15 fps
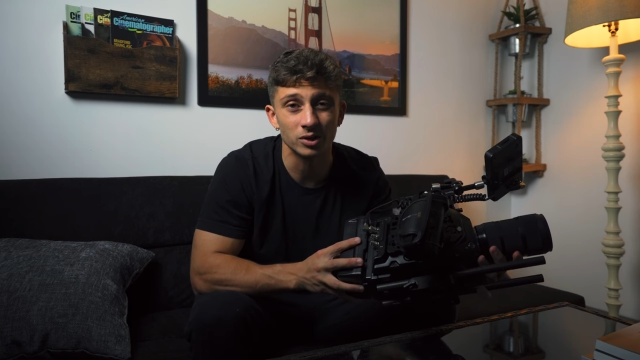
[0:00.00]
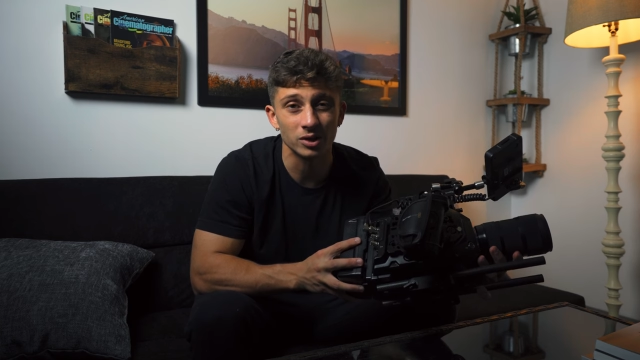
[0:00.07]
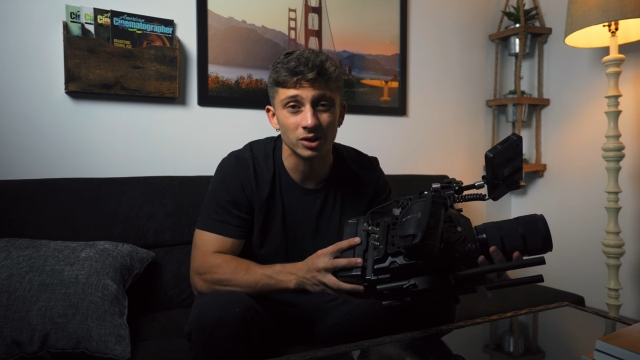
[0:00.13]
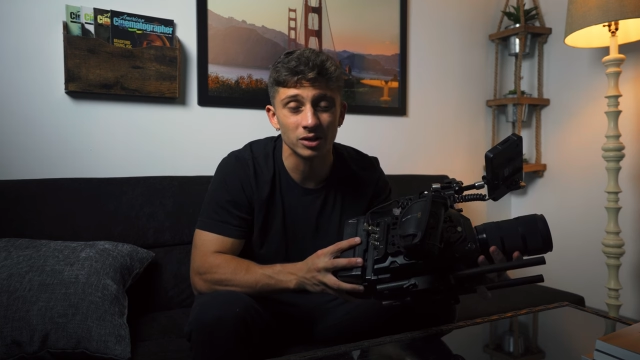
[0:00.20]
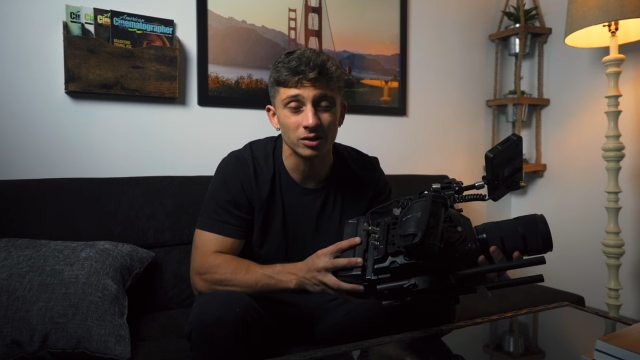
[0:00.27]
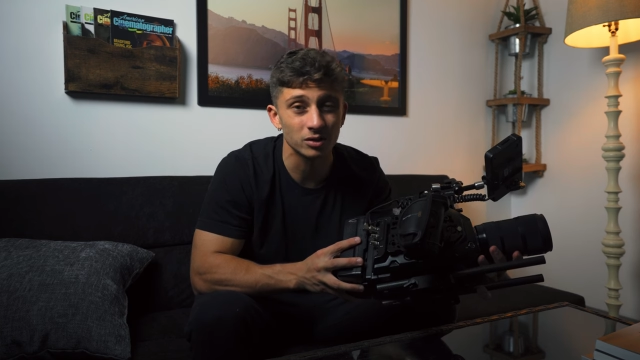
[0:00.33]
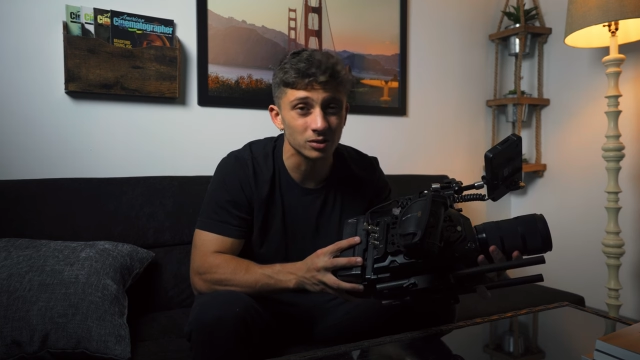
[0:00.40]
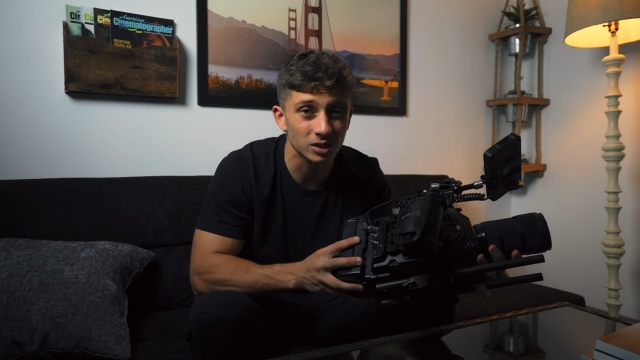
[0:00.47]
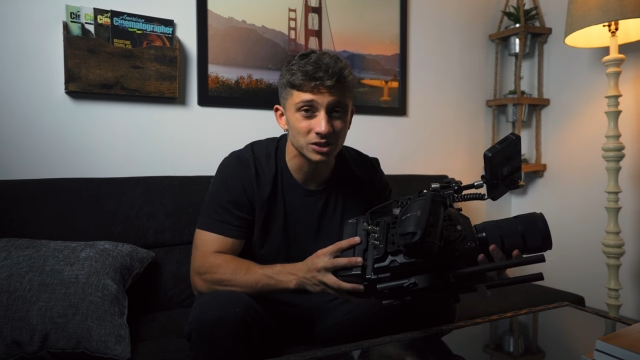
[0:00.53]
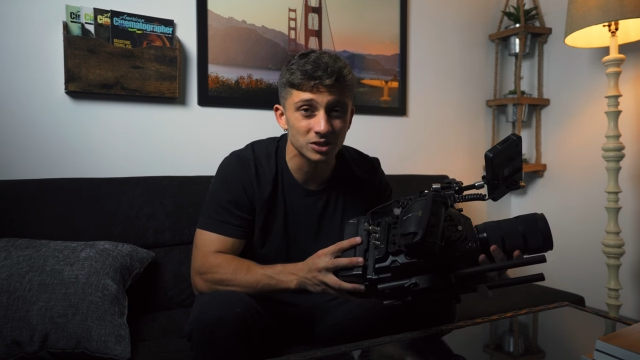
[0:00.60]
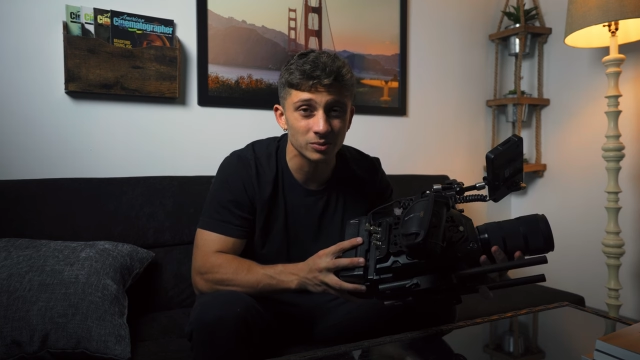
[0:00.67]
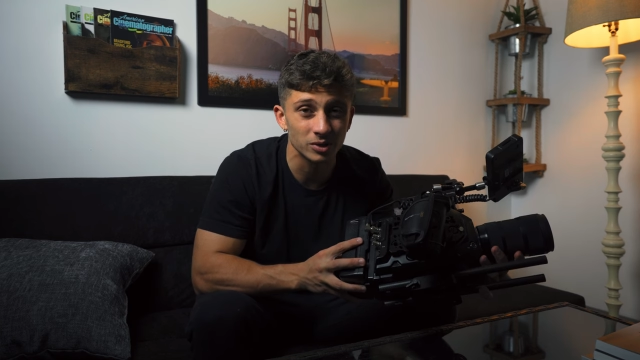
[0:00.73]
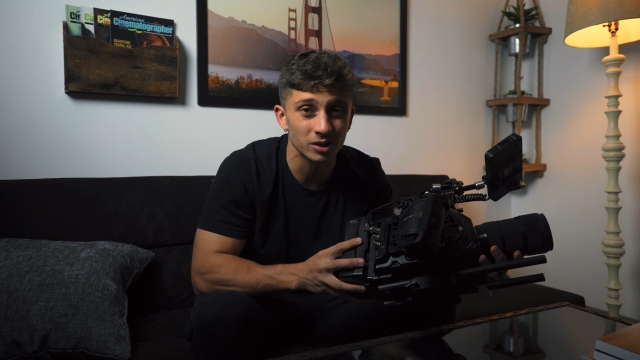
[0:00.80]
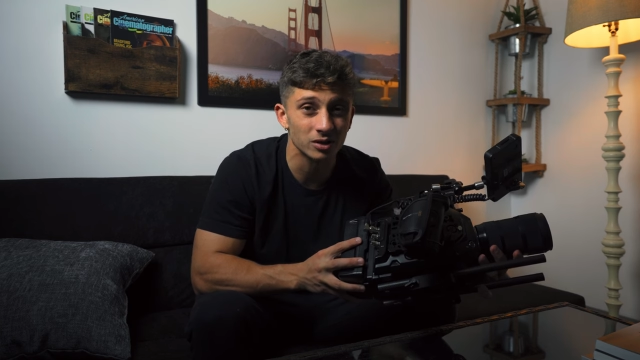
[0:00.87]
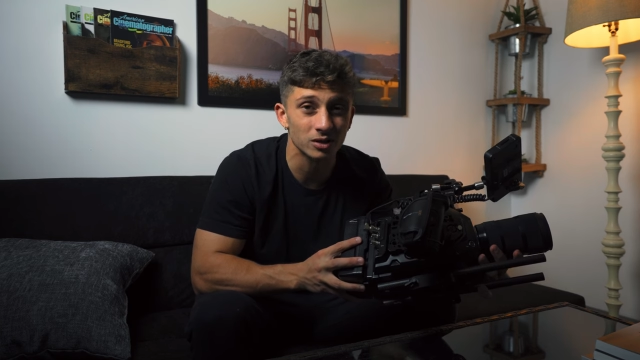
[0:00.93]
right now. The
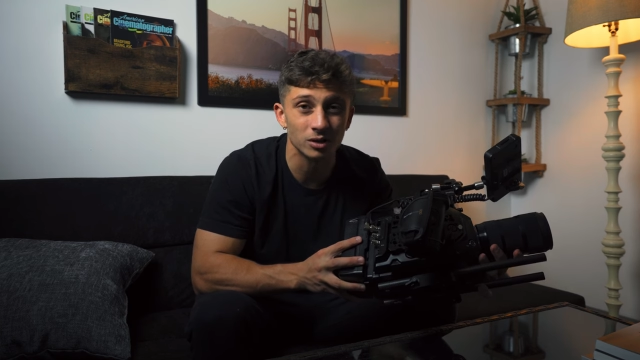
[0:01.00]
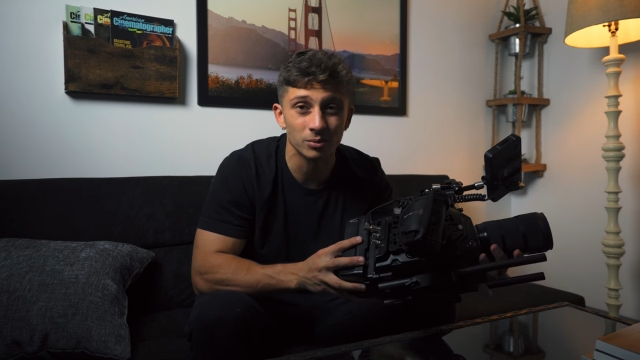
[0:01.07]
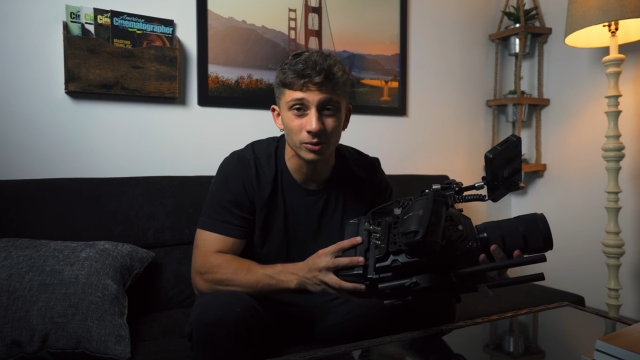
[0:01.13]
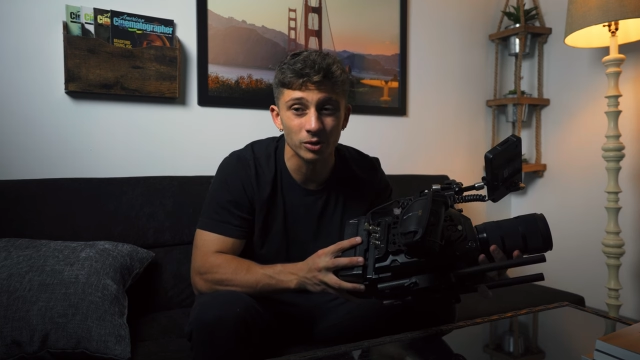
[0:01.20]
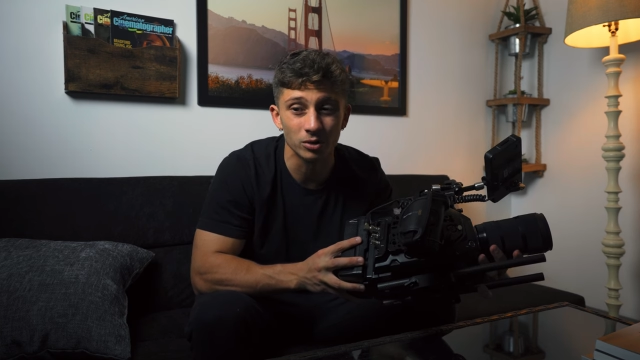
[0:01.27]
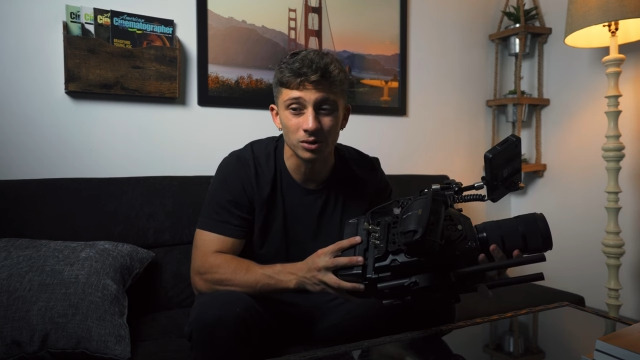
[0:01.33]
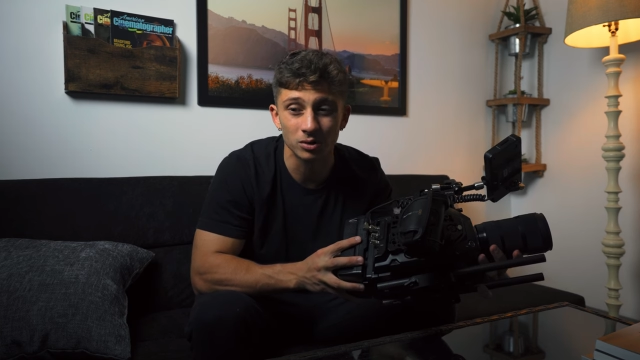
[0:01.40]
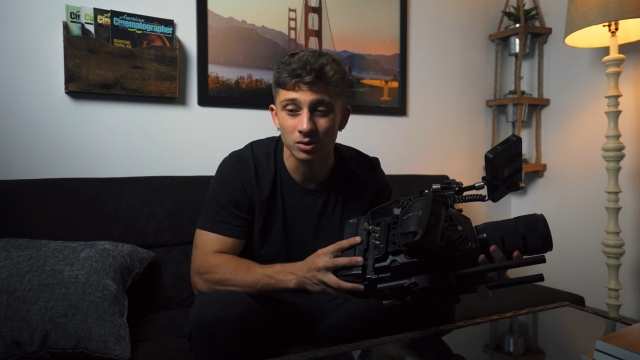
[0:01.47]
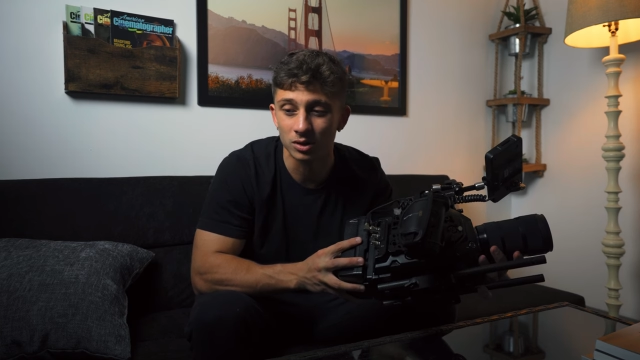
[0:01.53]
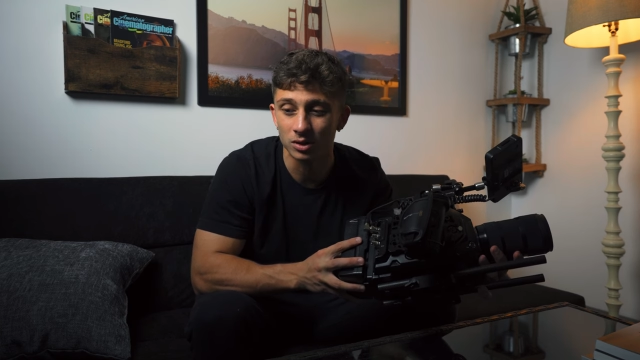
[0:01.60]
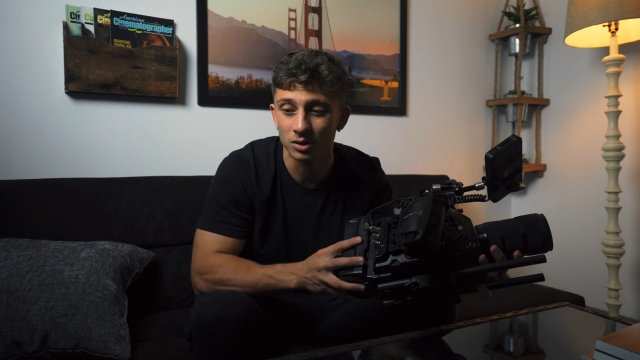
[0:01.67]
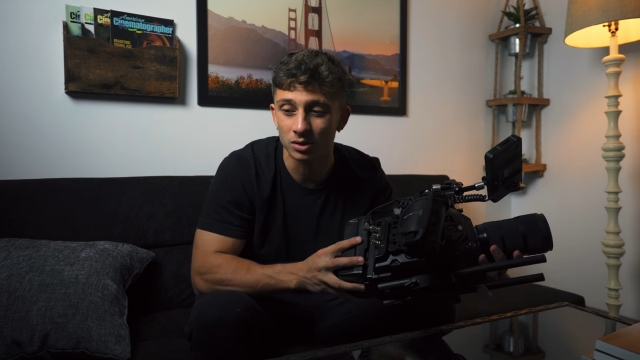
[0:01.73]
Lexima, the Komodo,